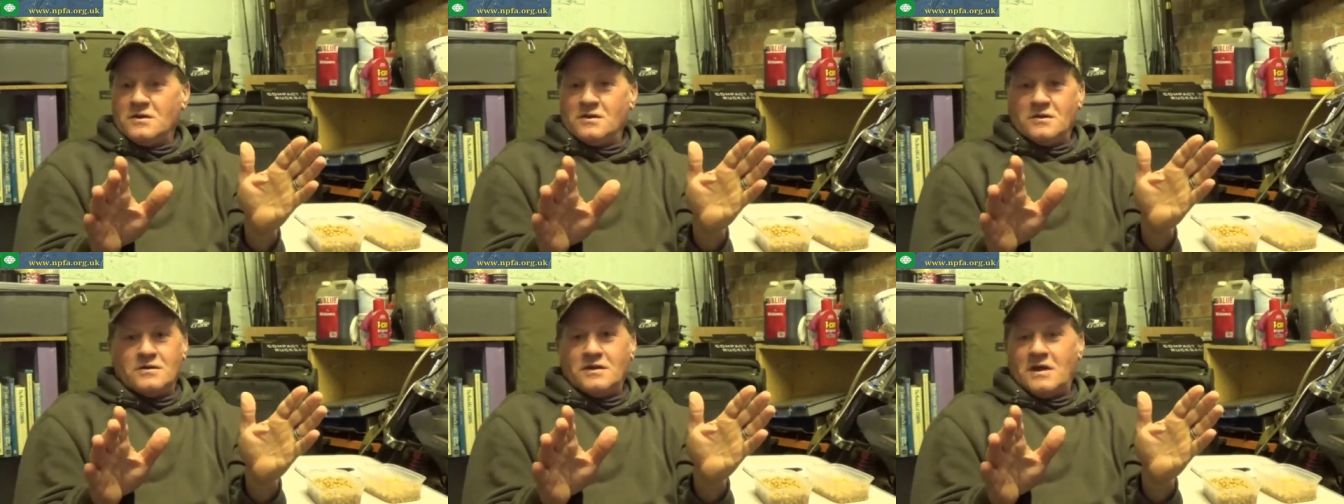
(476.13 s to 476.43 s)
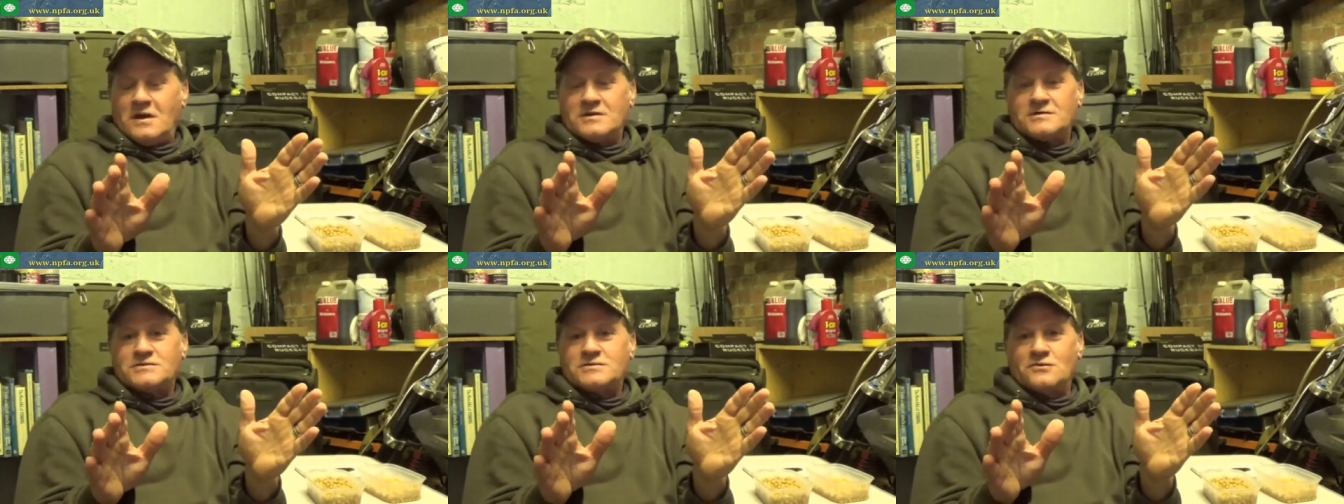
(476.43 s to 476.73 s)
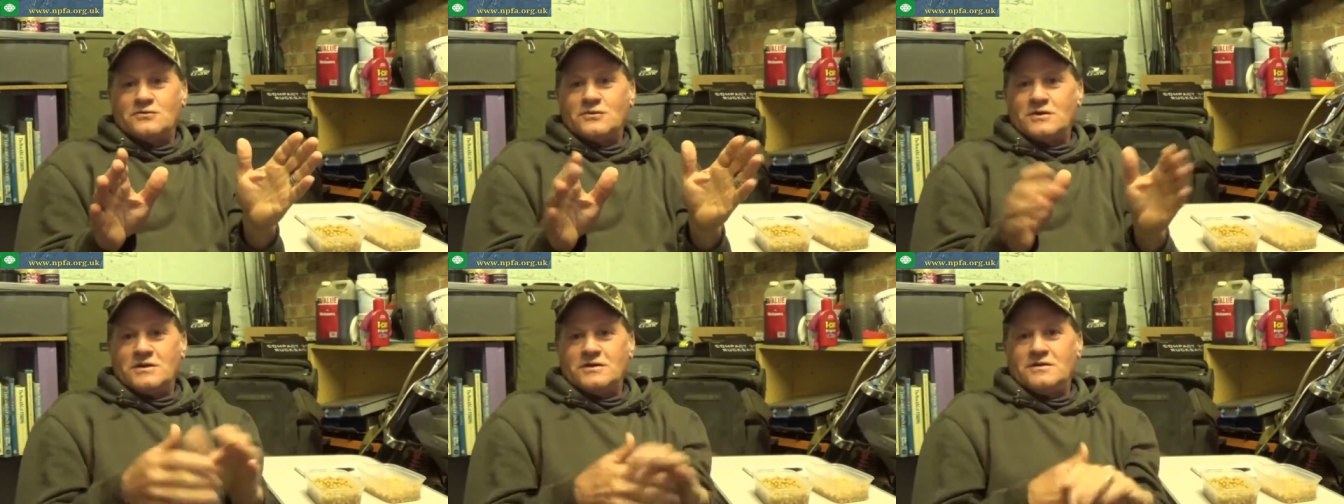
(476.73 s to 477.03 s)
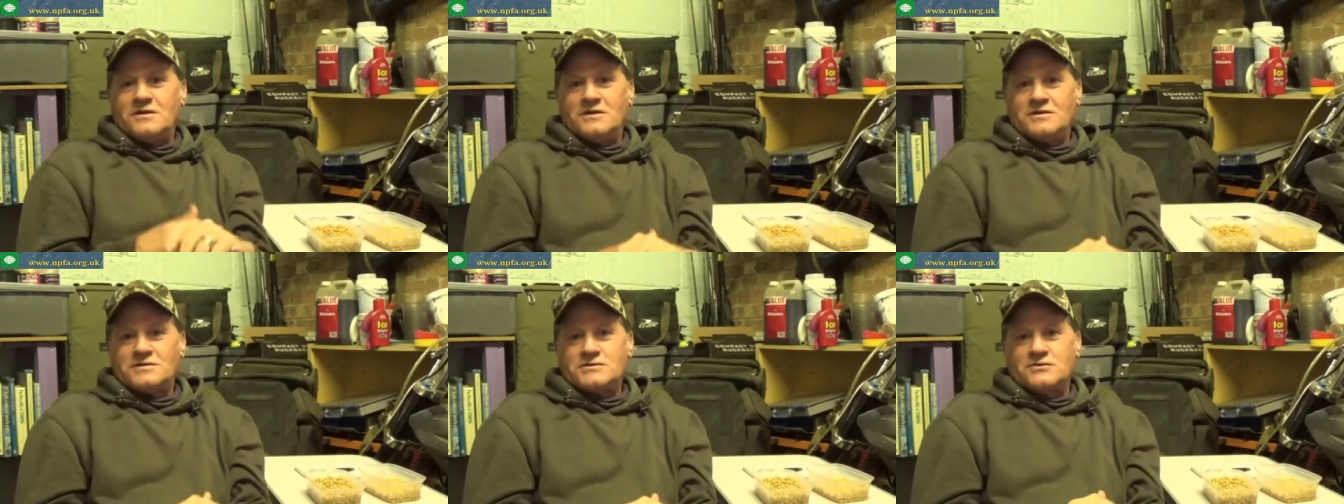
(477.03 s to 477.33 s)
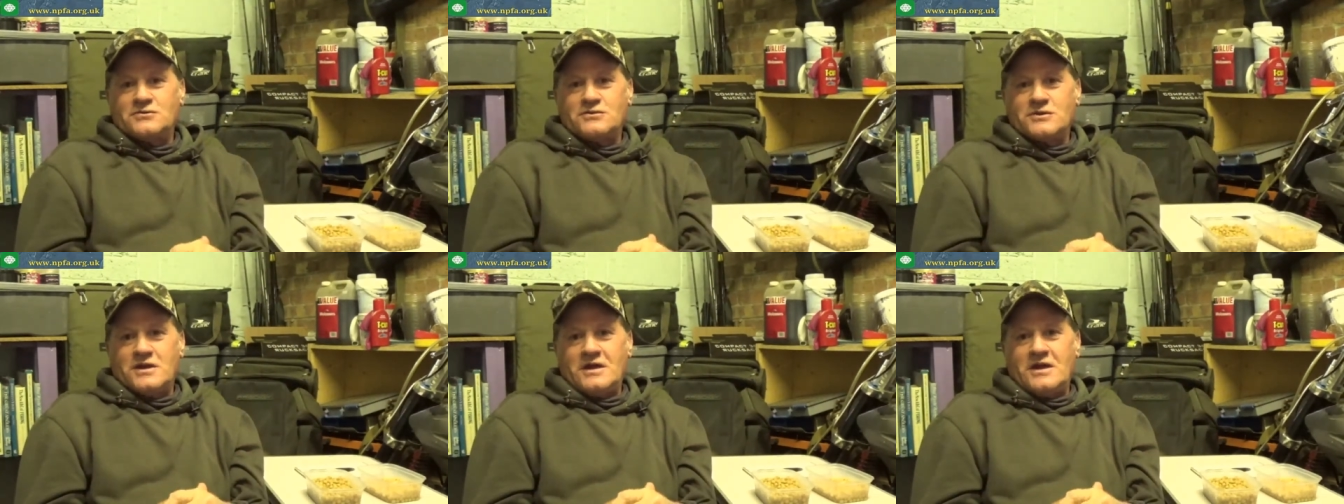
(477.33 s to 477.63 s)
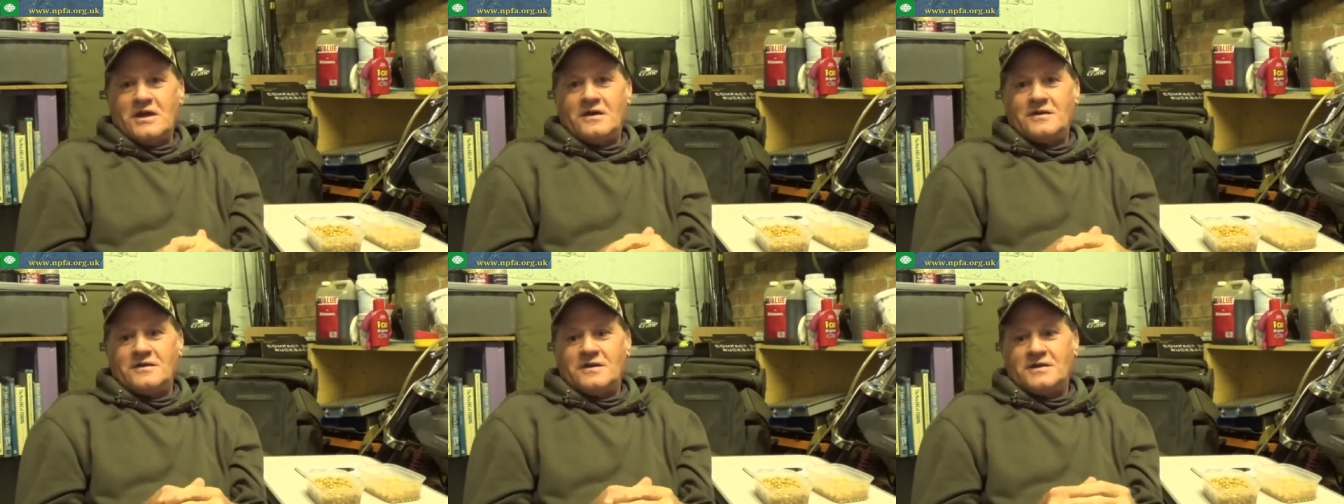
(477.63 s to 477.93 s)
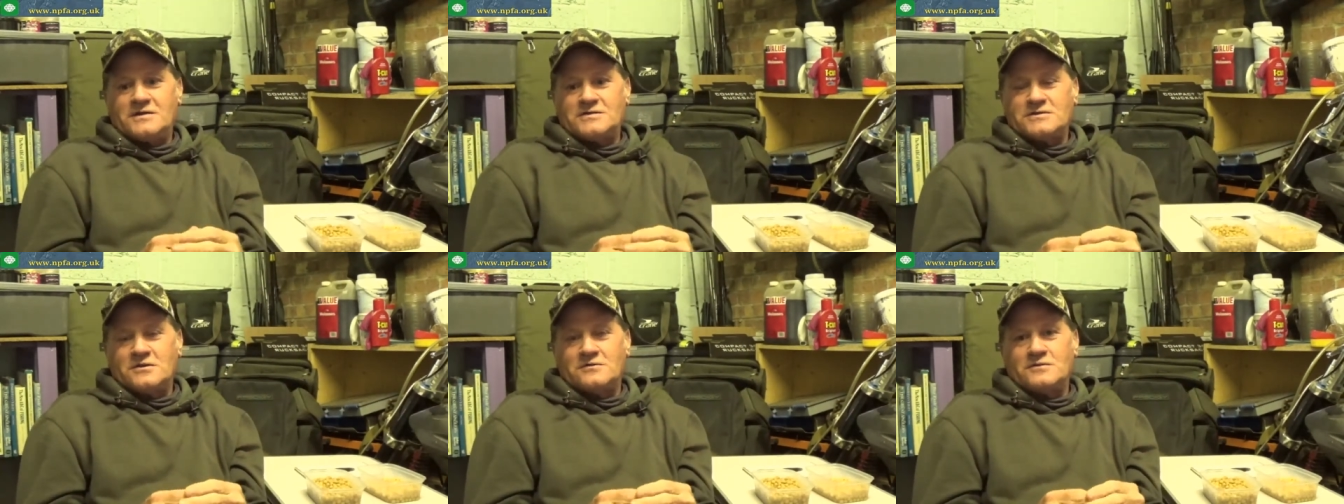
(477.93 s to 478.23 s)
that'll sort it out. That'll
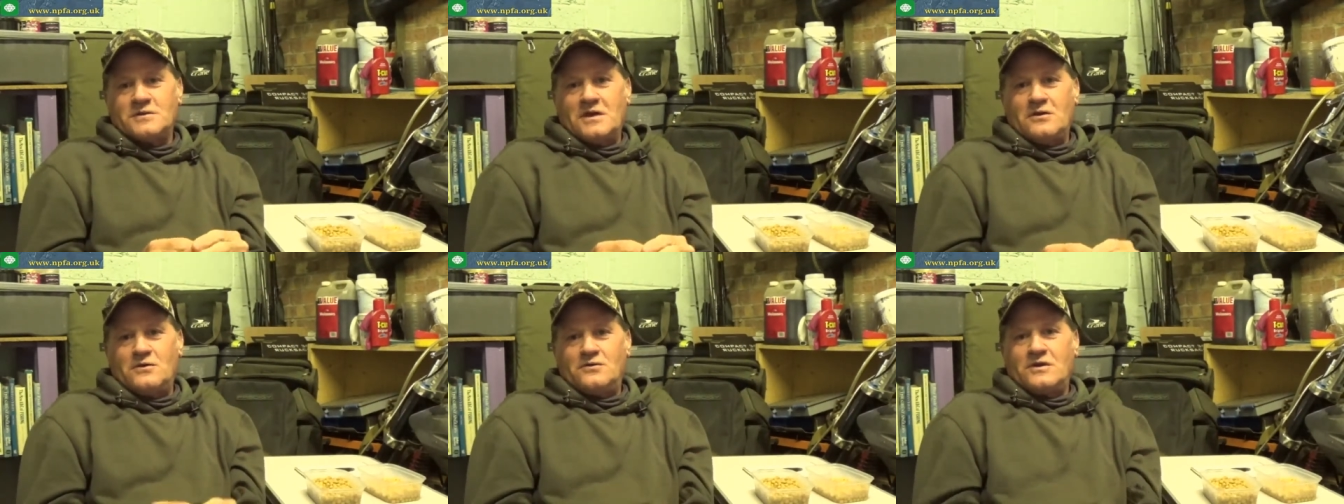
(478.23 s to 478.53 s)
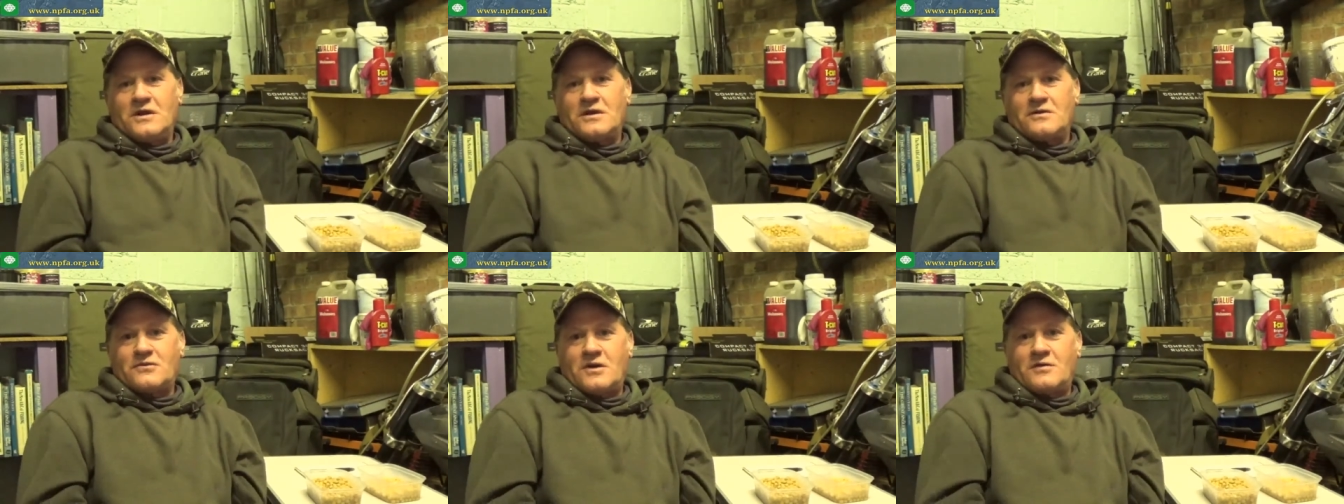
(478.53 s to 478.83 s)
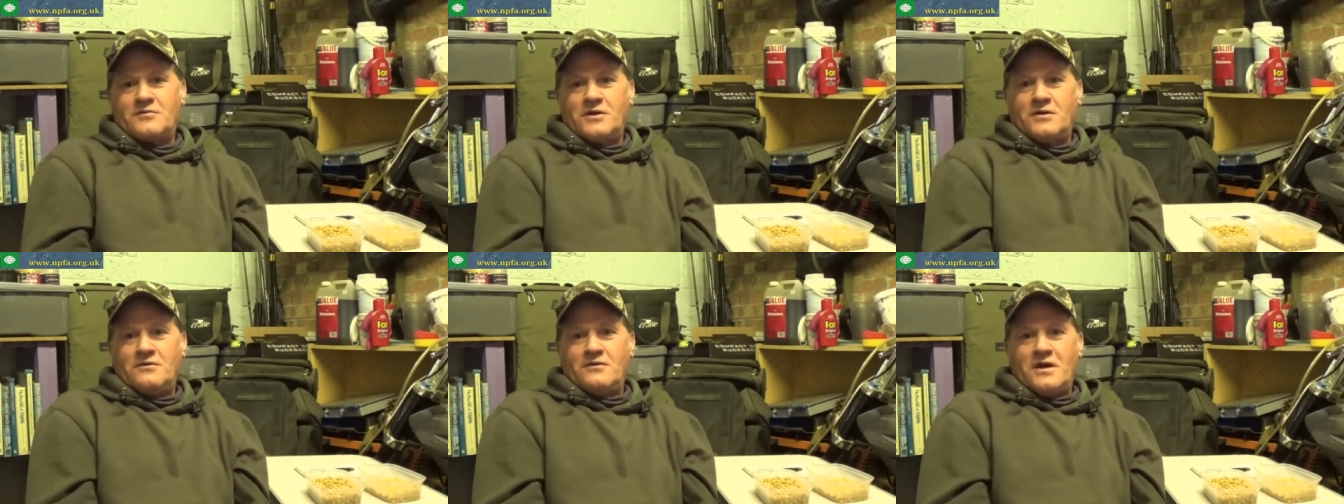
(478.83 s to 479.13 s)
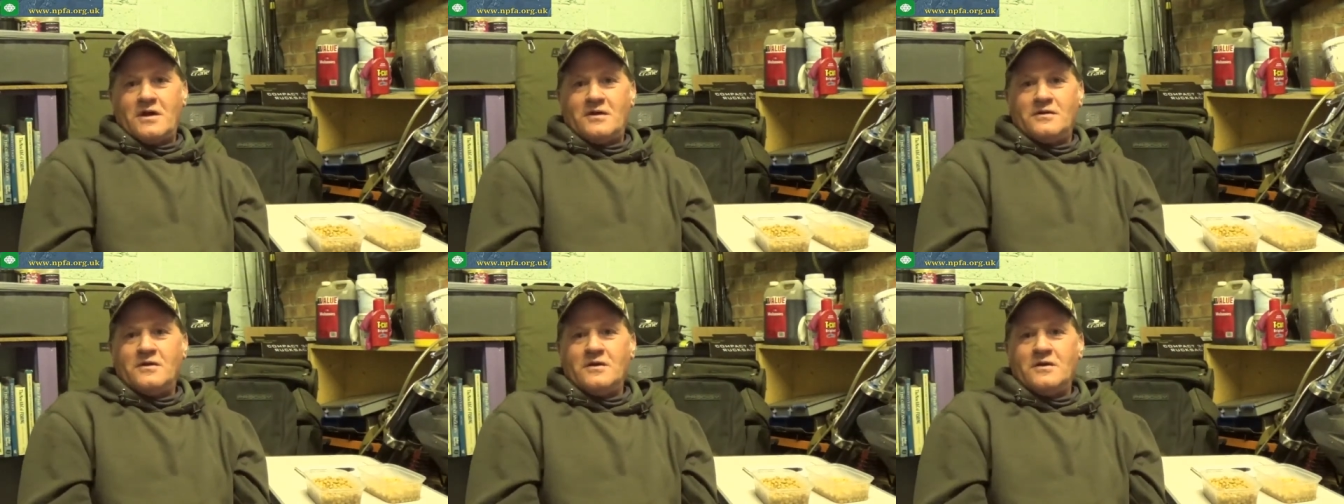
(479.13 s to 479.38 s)
stop all that grubbing around.